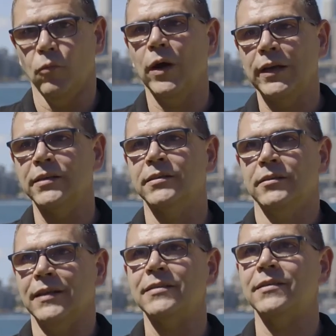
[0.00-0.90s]
what
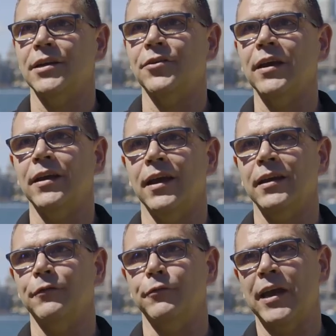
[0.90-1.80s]
is necessary,
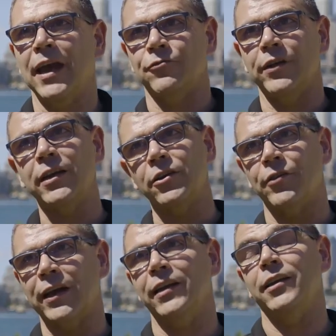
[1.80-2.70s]
and if we can't read it
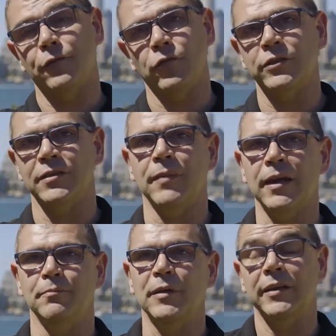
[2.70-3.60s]
correctly, of course, it
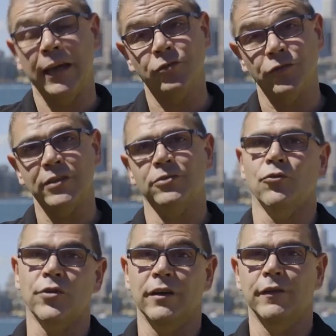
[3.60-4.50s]
might be dangerous
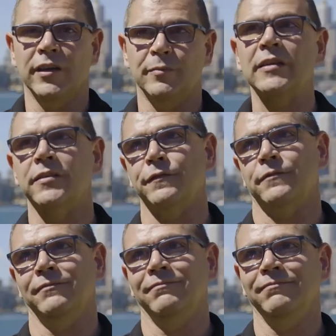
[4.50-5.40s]
or even expensive.
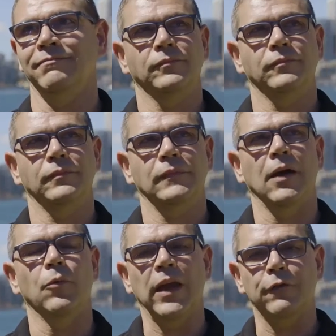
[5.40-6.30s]

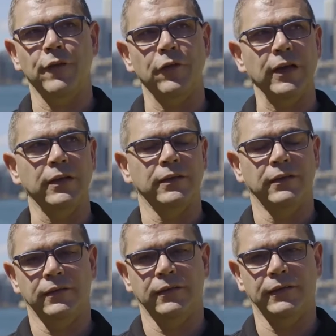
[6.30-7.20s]
We have very
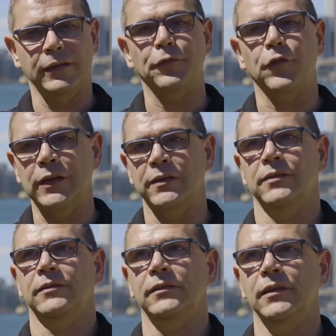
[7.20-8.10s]

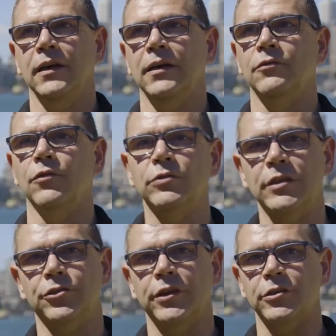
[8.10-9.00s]
different road
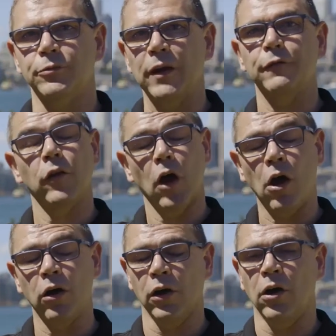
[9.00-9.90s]
situations. We have
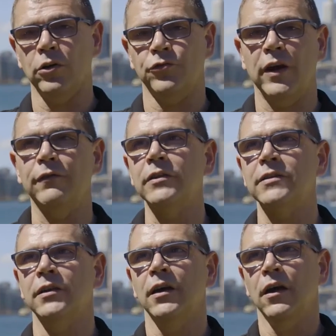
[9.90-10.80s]
long
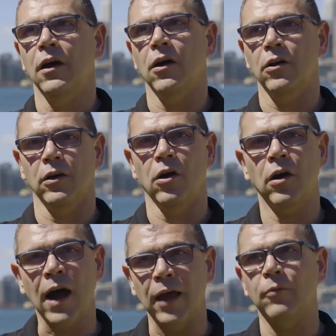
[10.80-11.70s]
travels on
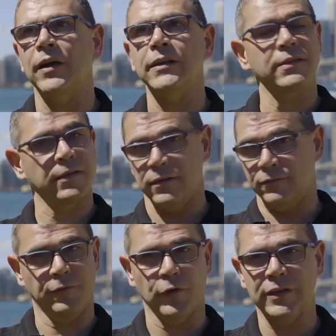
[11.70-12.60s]
long highways.
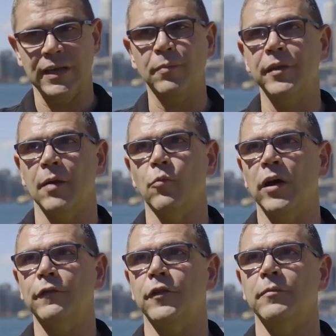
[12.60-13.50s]
For example, the
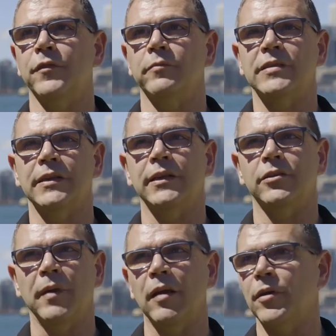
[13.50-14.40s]
M1 from Sydney
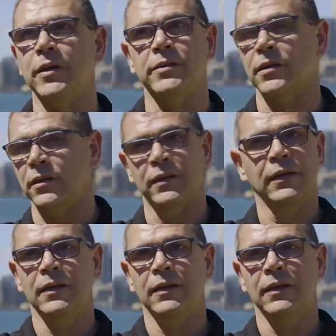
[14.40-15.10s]
to Melbourne is a